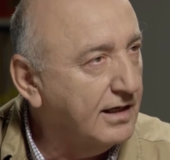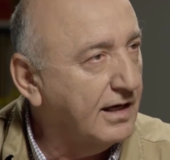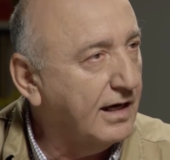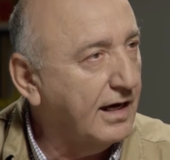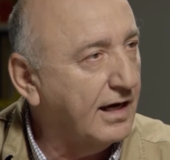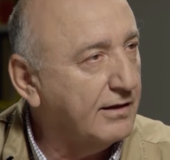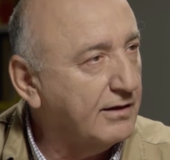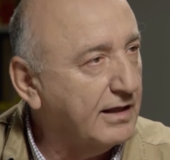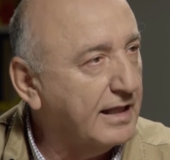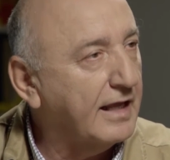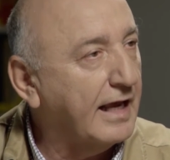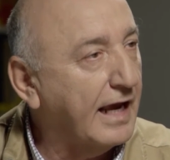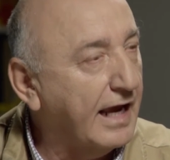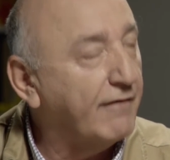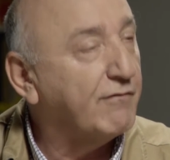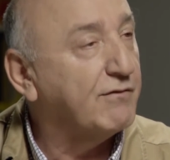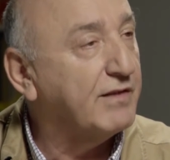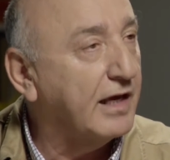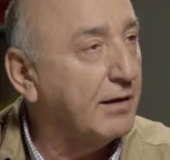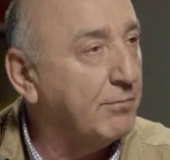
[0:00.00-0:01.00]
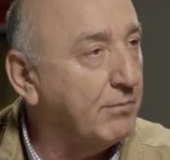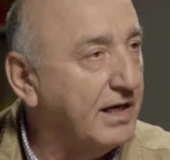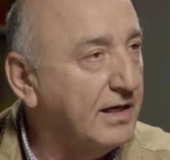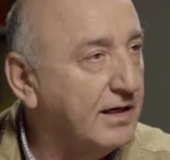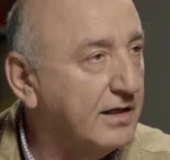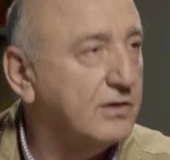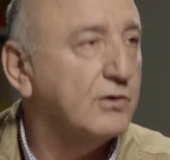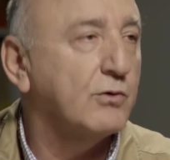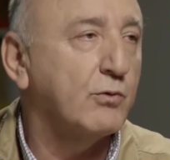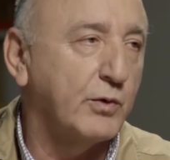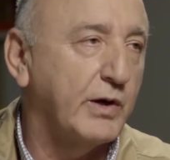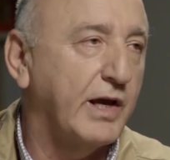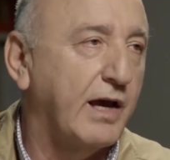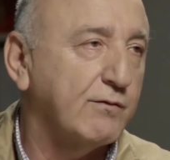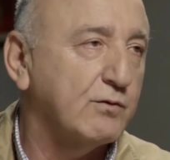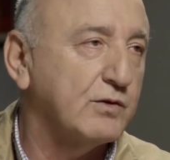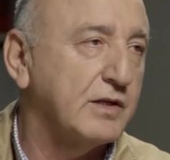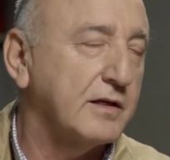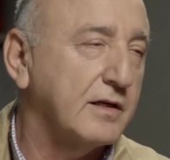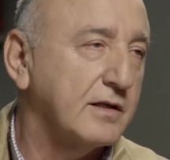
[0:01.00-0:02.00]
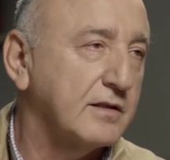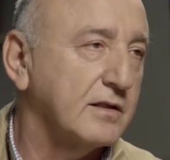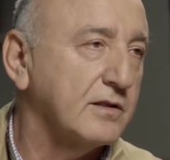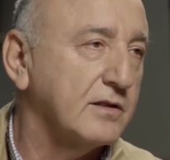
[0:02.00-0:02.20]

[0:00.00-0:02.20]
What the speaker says: And if they mean it, we have to take it